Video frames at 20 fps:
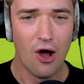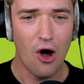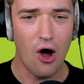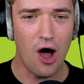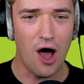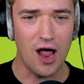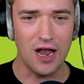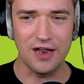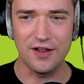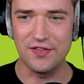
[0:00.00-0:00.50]

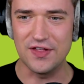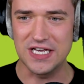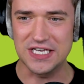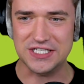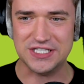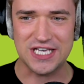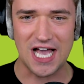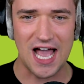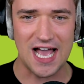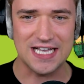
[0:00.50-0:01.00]
All of
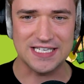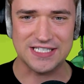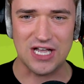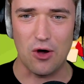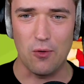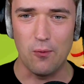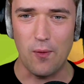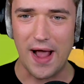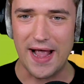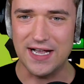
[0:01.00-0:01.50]
these guys
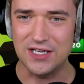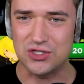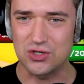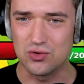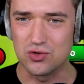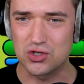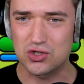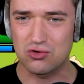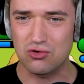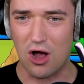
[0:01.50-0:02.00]
are way
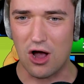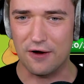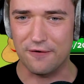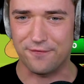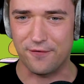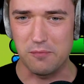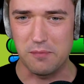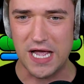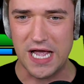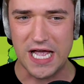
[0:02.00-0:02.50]
too strong
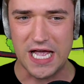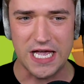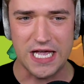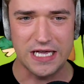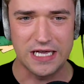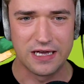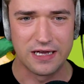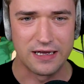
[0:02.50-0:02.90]
for me.